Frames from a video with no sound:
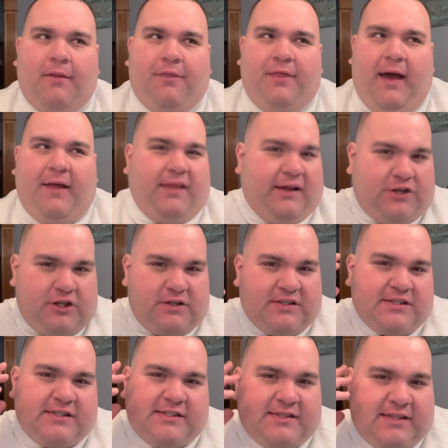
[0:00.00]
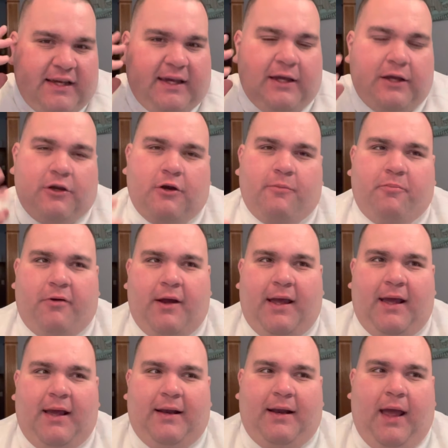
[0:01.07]
that they just stick in your
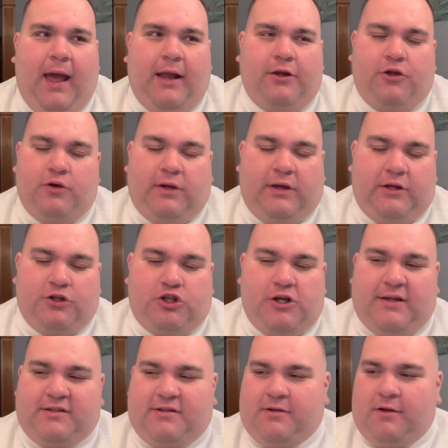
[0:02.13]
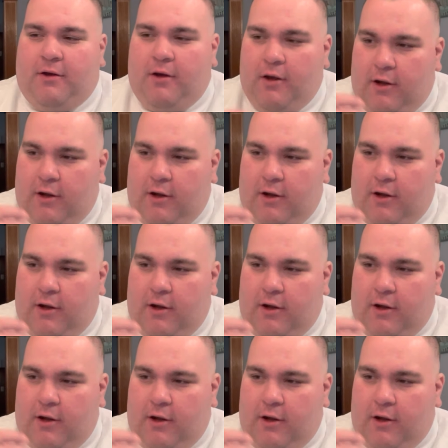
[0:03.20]
brain and you can just